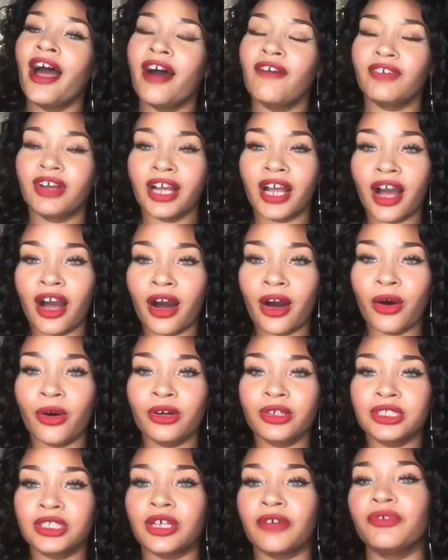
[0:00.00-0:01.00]
have a
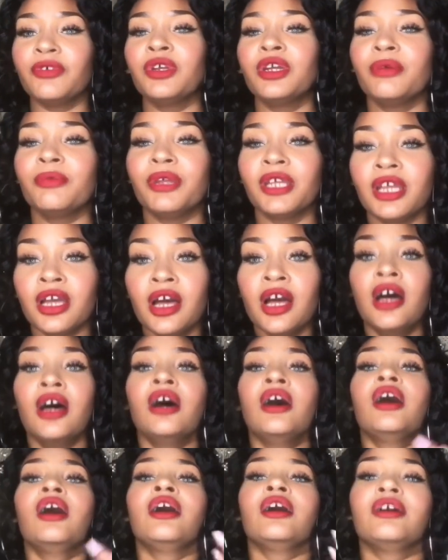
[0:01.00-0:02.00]
cold, so if you hear me,
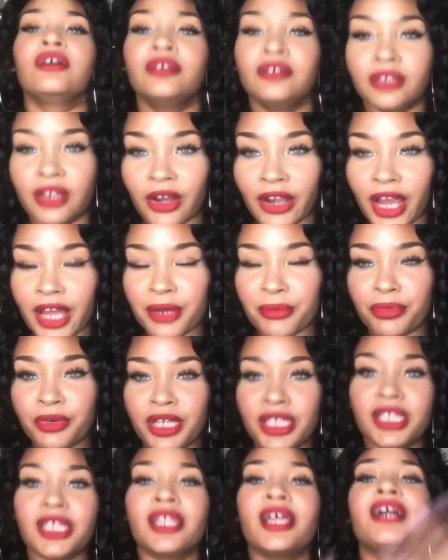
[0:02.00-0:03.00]
you know, kind of
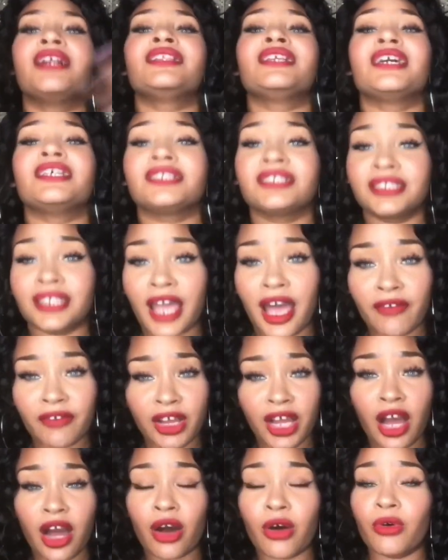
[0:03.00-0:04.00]
breathing like that, it's because I have
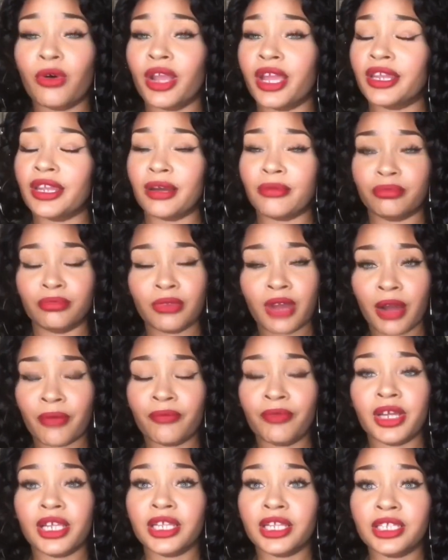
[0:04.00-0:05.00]
a cold, and
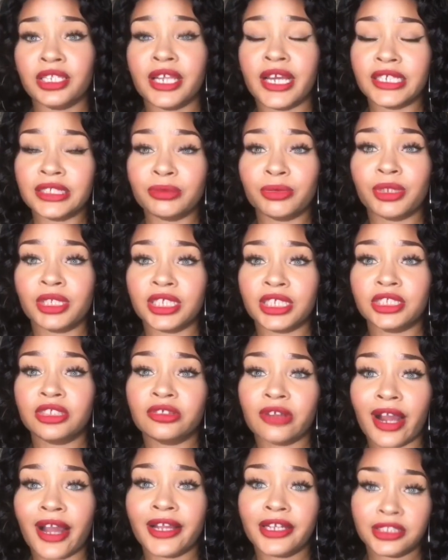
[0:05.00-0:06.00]
I'm really desperately
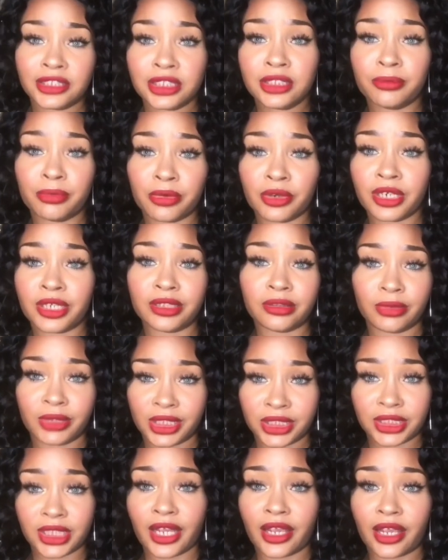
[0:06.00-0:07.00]
trying to breathe
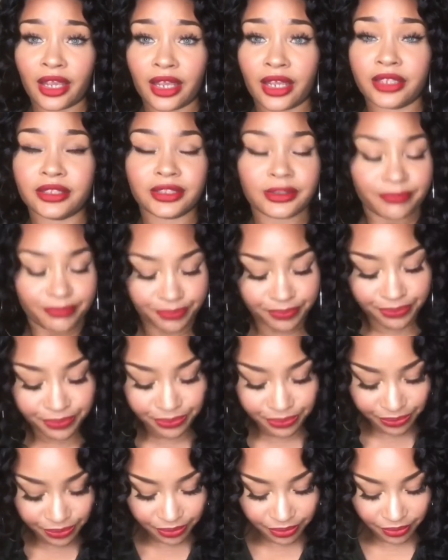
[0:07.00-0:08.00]
because I can't.
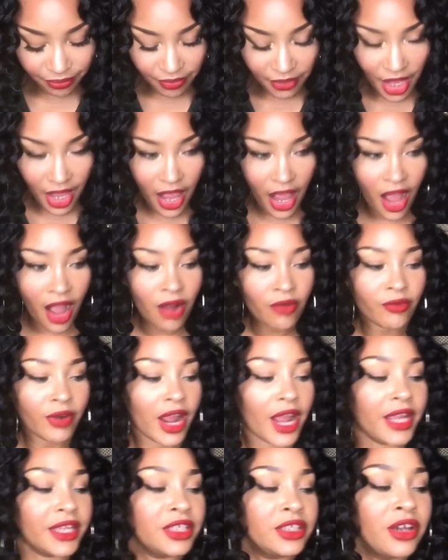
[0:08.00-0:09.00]
All
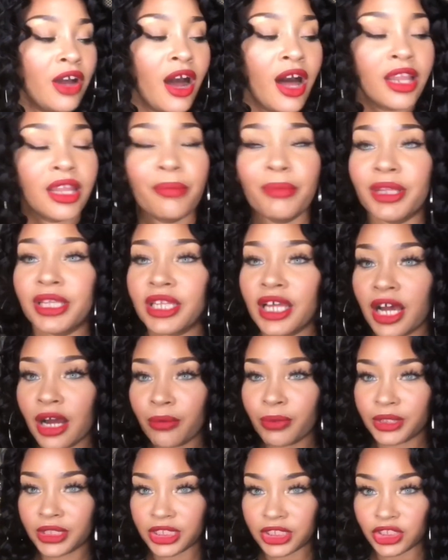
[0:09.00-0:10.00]
right, y'all, I'm in
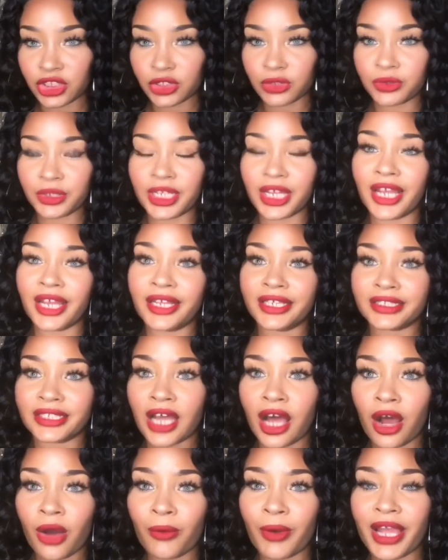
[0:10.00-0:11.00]
love with this unit, and as
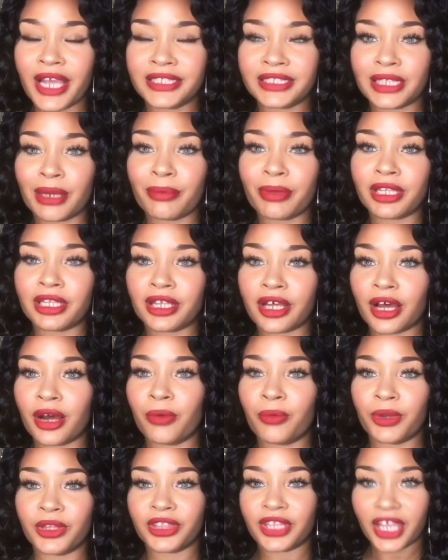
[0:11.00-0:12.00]
always, I'm in
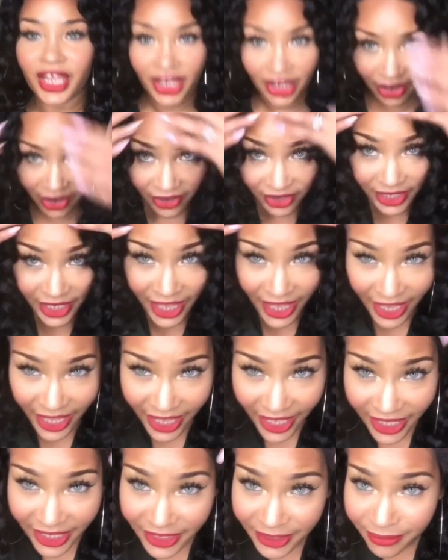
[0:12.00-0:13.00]
love with the
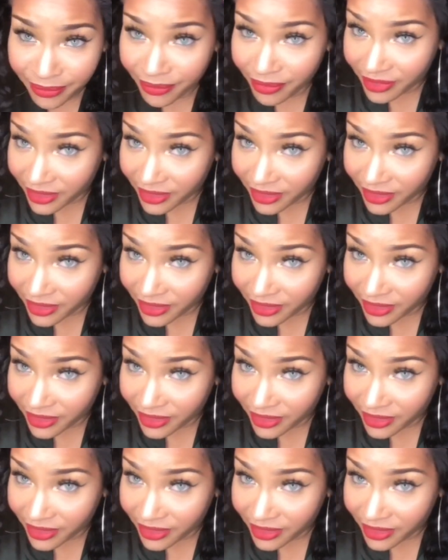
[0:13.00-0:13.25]
hairline.